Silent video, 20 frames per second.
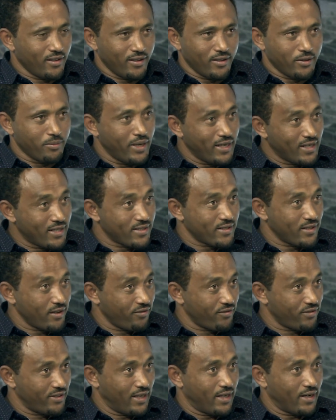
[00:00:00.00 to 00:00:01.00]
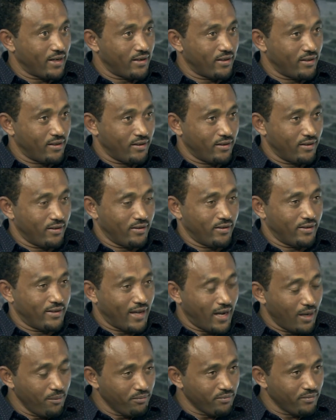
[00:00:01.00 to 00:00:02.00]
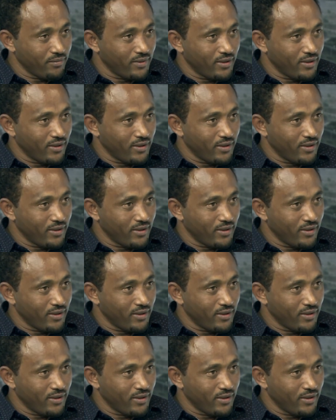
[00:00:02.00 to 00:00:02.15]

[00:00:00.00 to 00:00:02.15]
makes safe their dam,